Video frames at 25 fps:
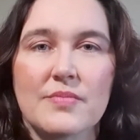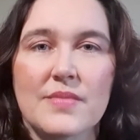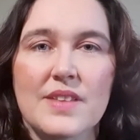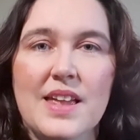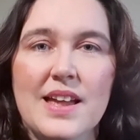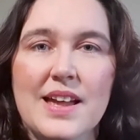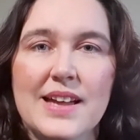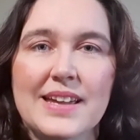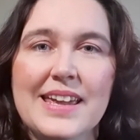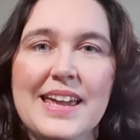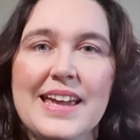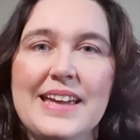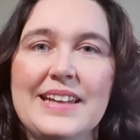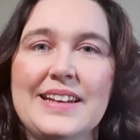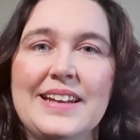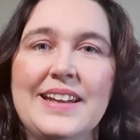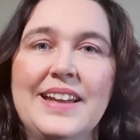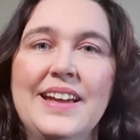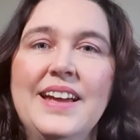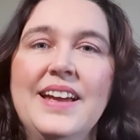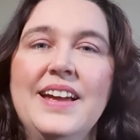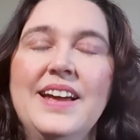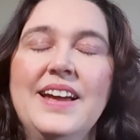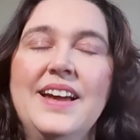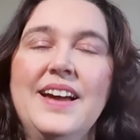again,
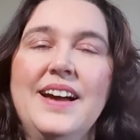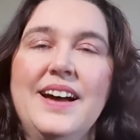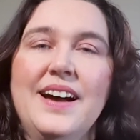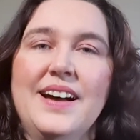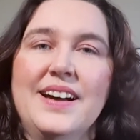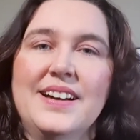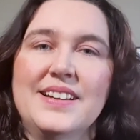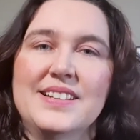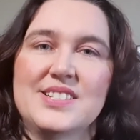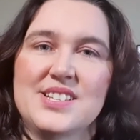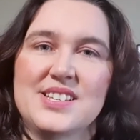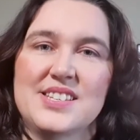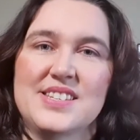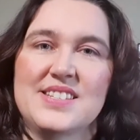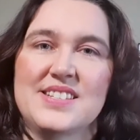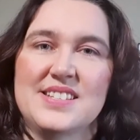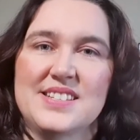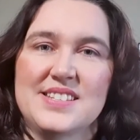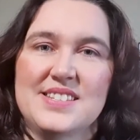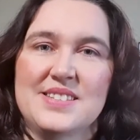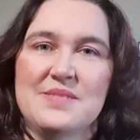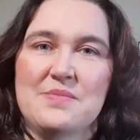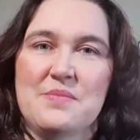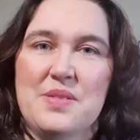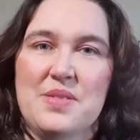just
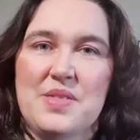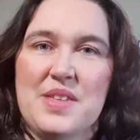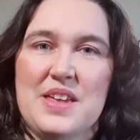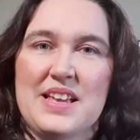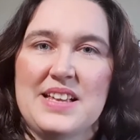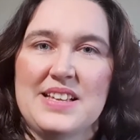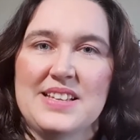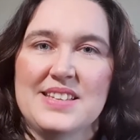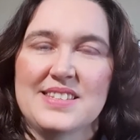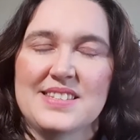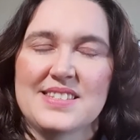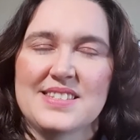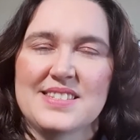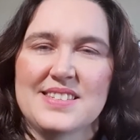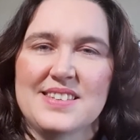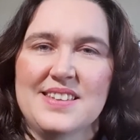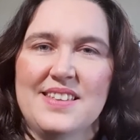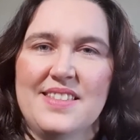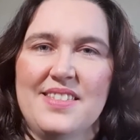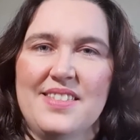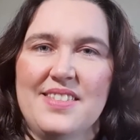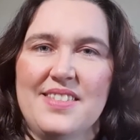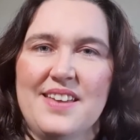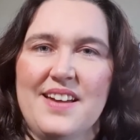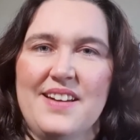some things
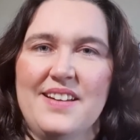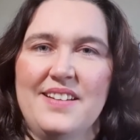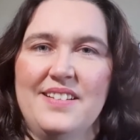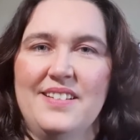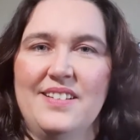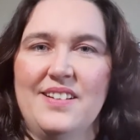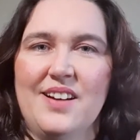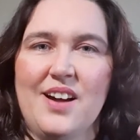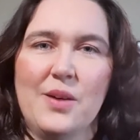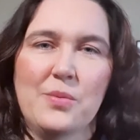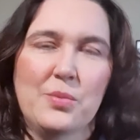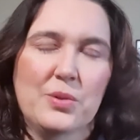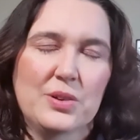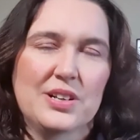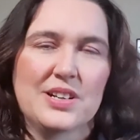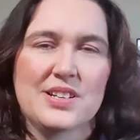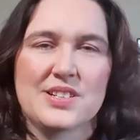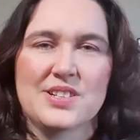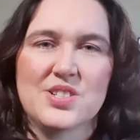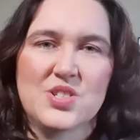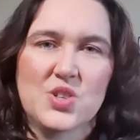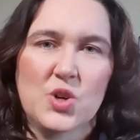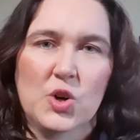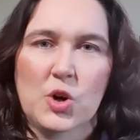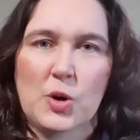that I wanted to
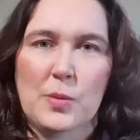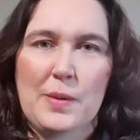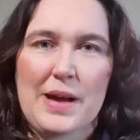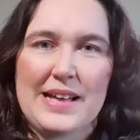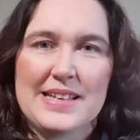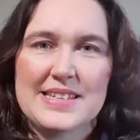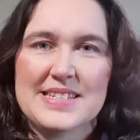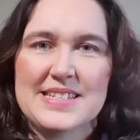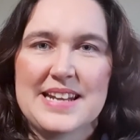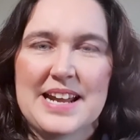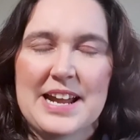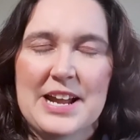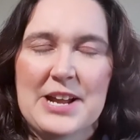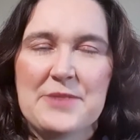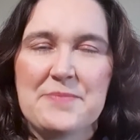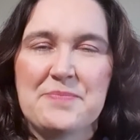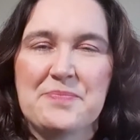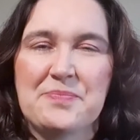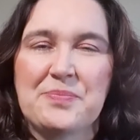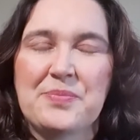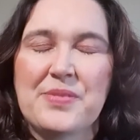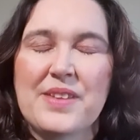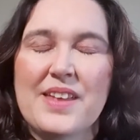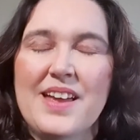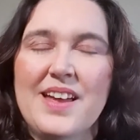talk about today.
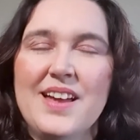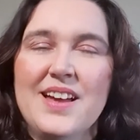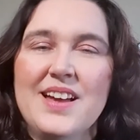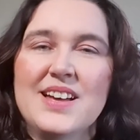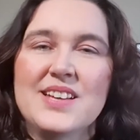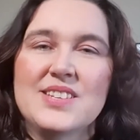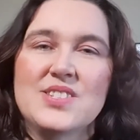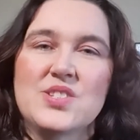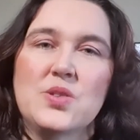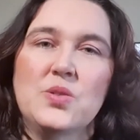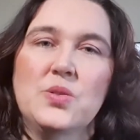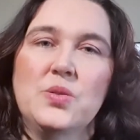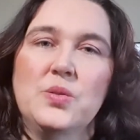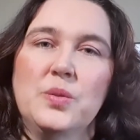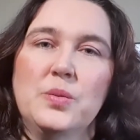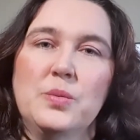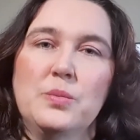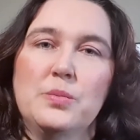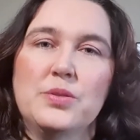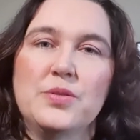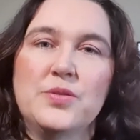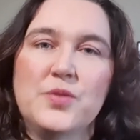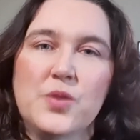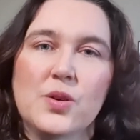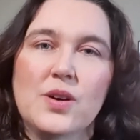So
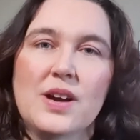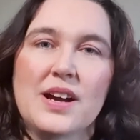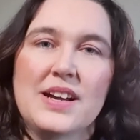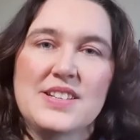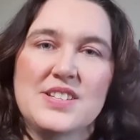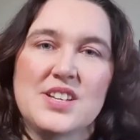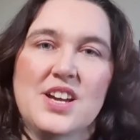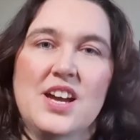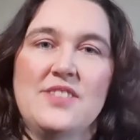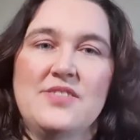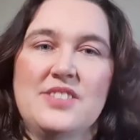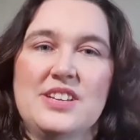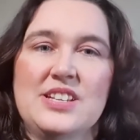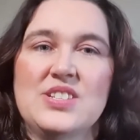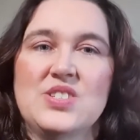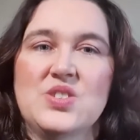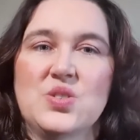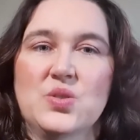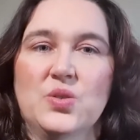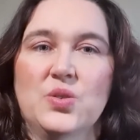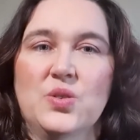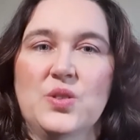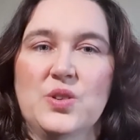before I dive into all the